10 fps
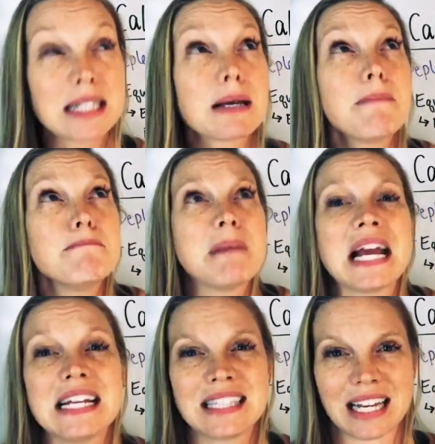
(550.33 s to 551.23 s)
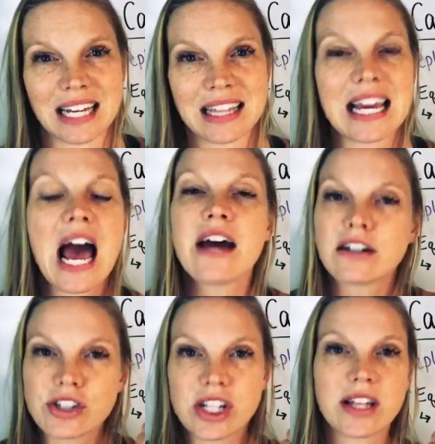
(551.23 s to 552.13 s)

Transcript: It's amazing the energy